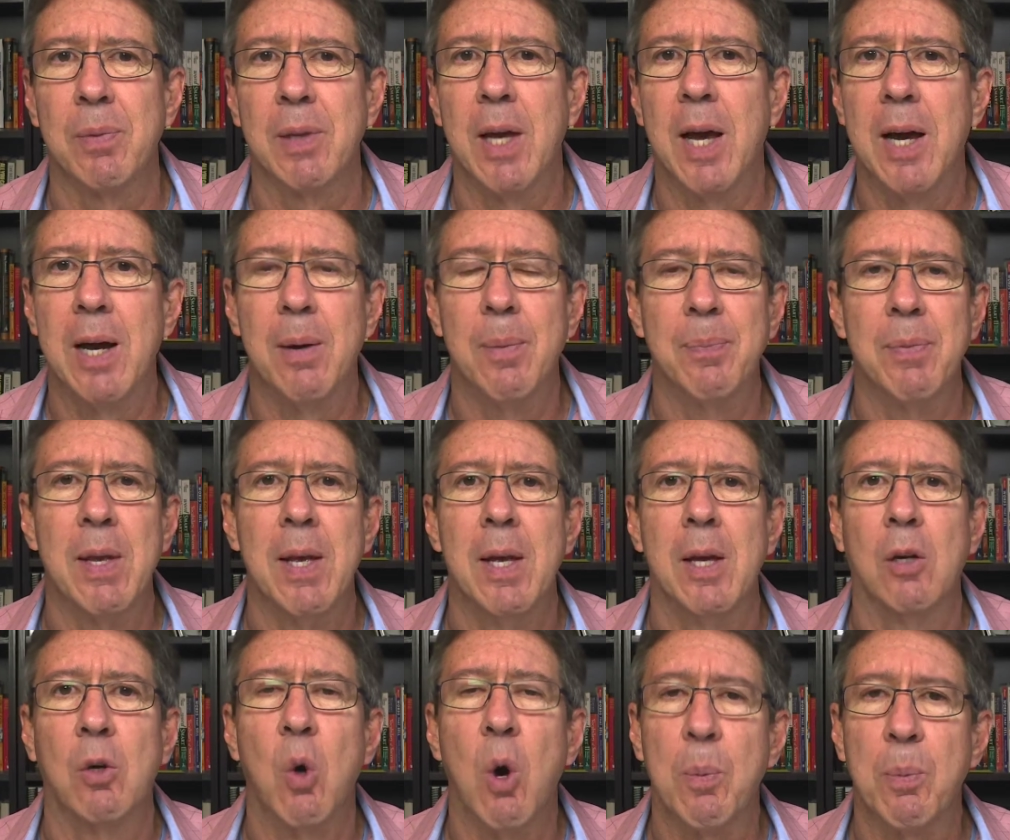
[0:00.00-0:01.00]
Um,
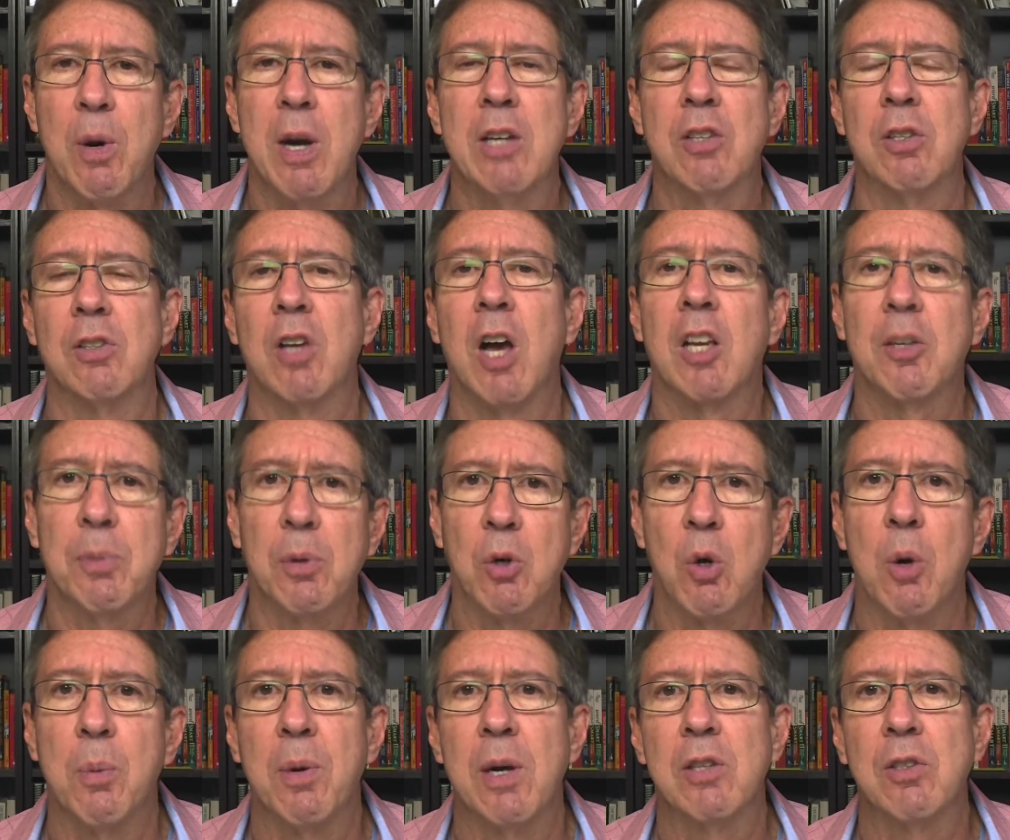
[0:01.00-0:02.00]
corporations, hospital
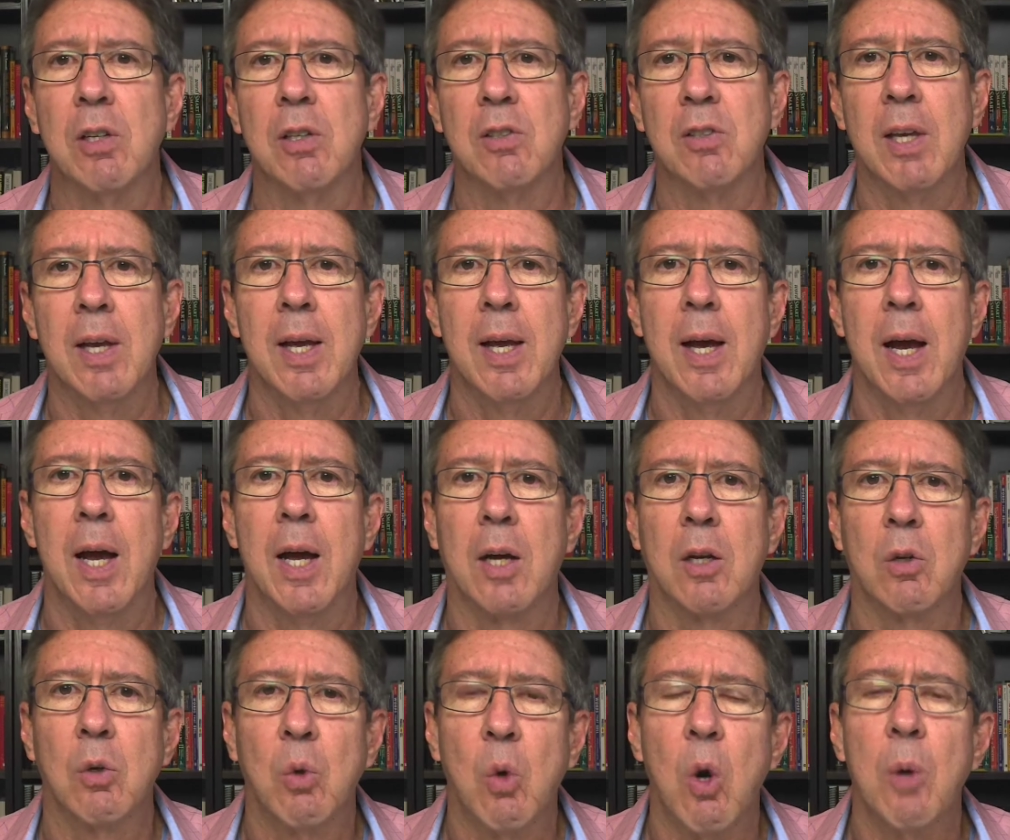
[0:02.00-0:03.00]
corporations, uh,
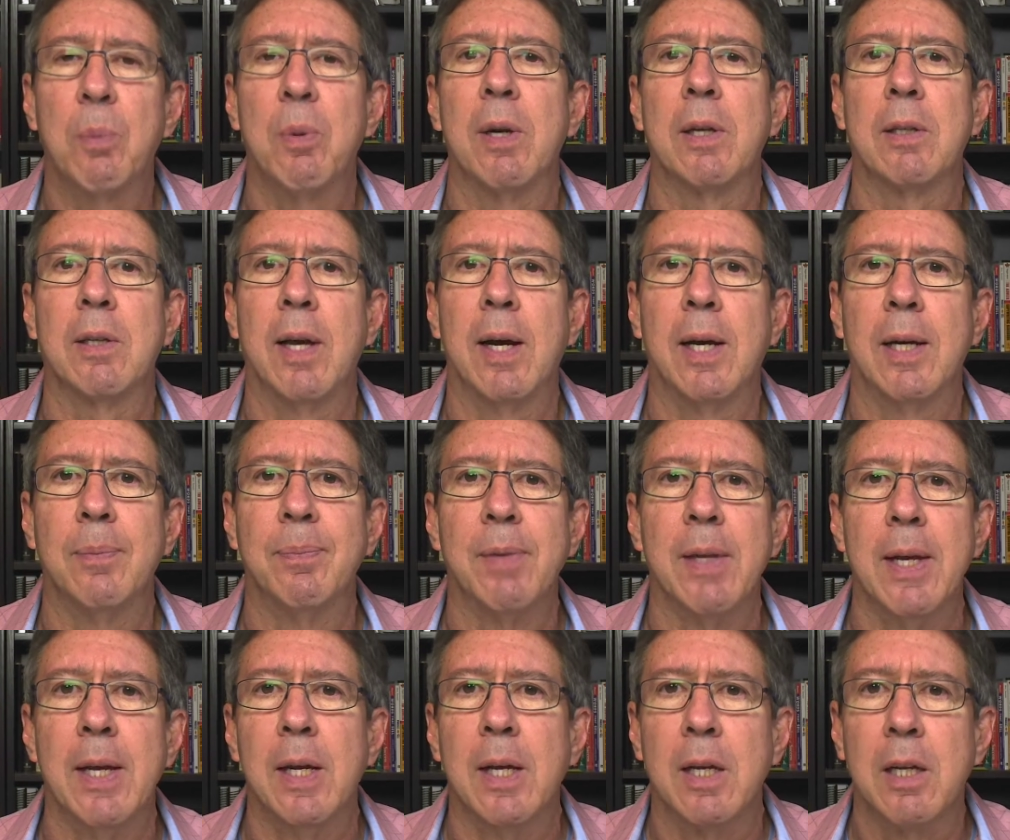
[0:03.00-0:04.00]
corporate uh,
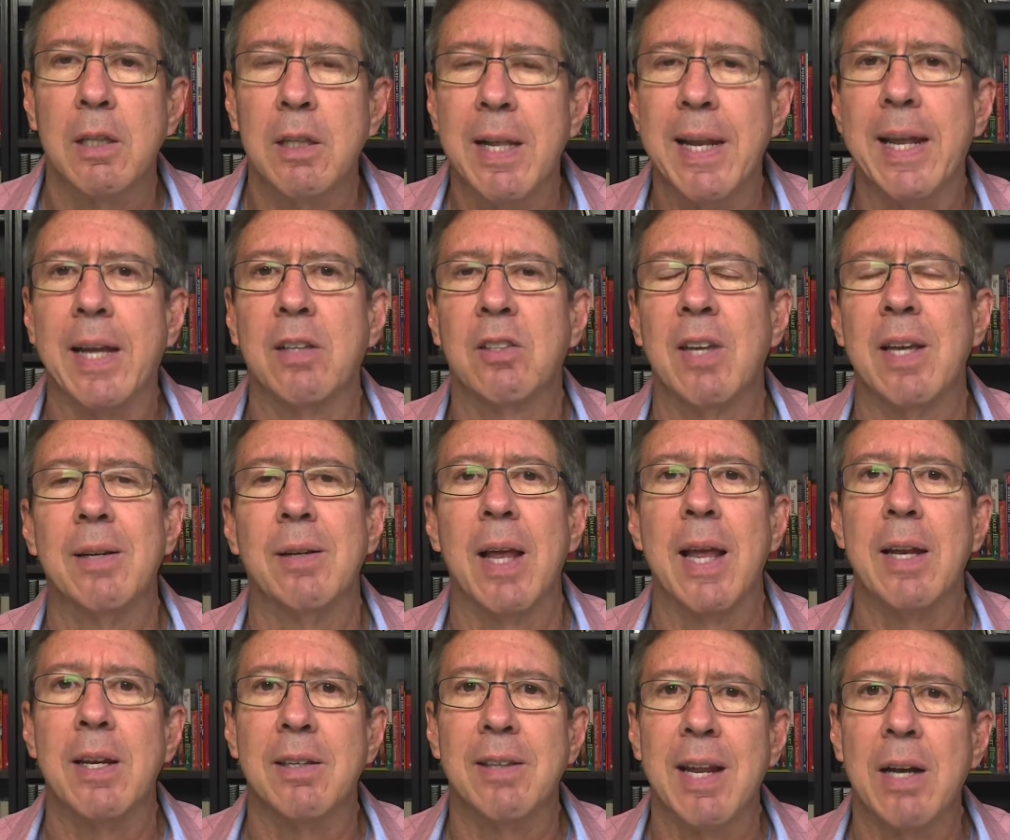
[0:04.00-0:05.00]
clinics and,
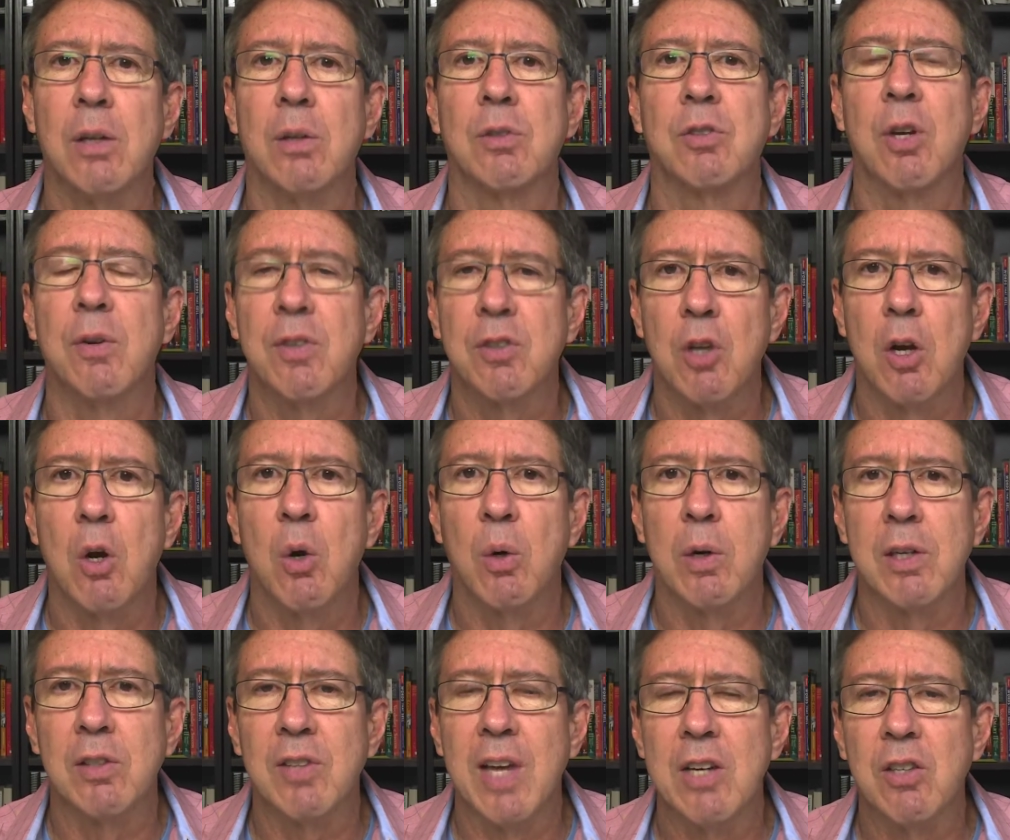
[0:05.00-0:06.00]
and dental service
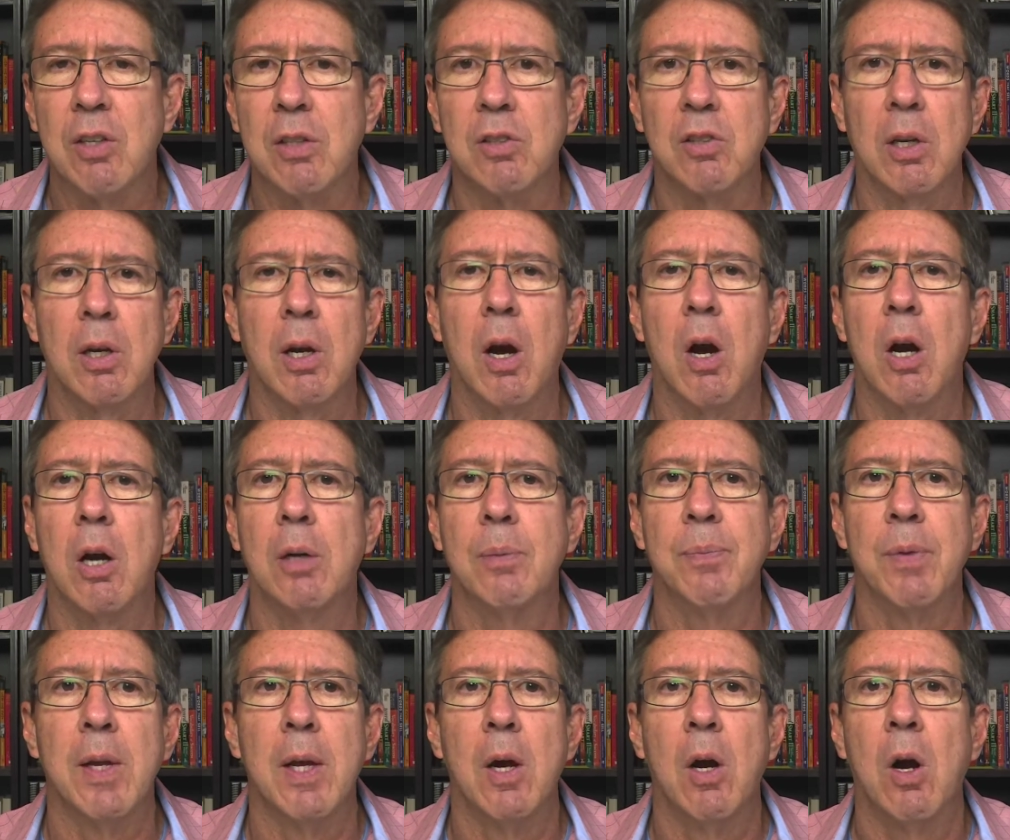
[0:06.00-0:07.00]
organizations are
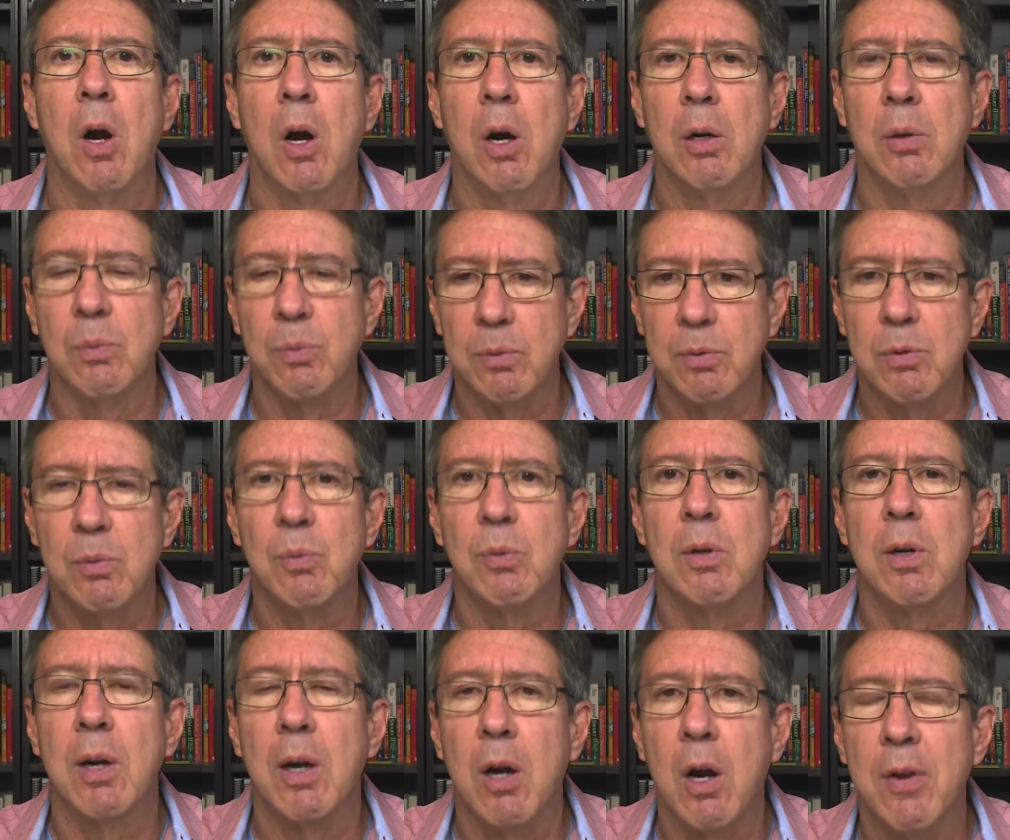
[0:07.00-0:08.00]
are
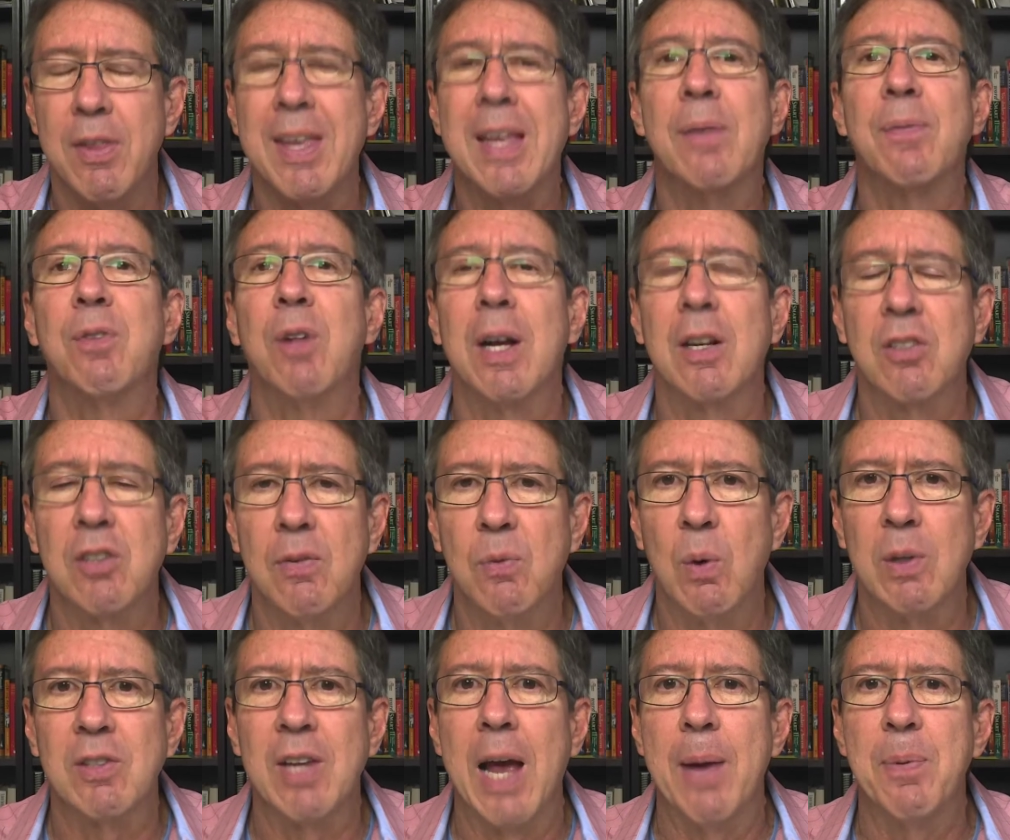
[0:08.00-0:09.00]
are the influx of
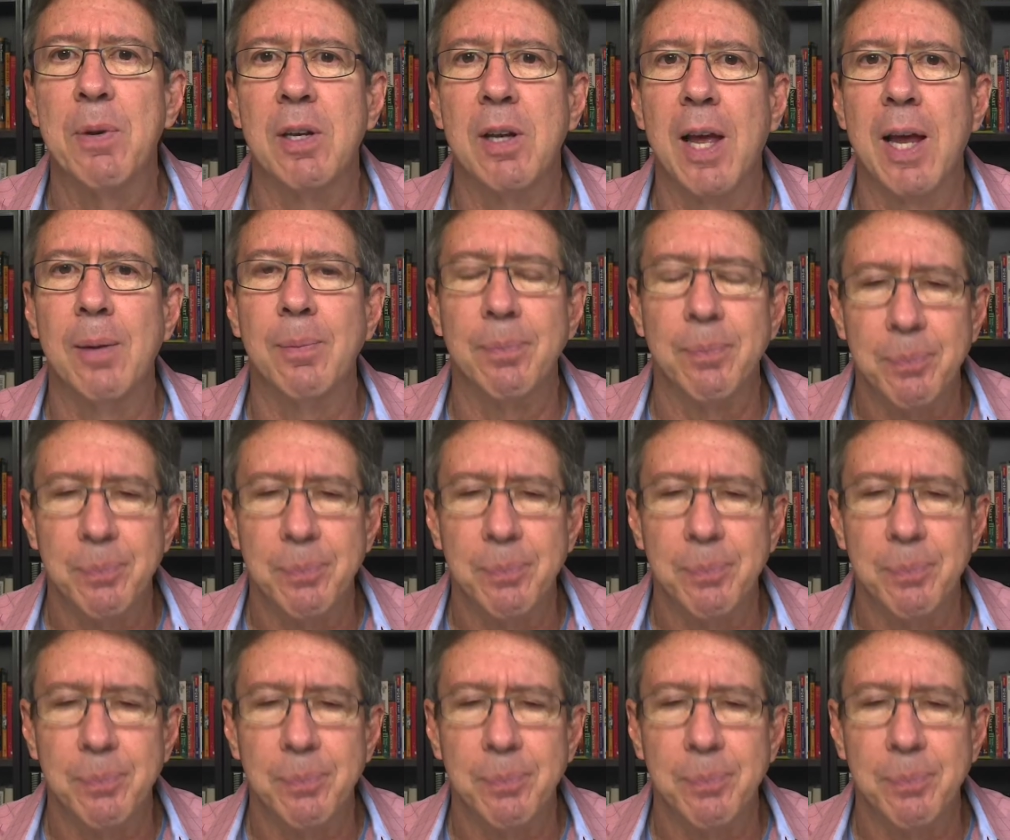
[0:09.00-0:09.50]
what's happening today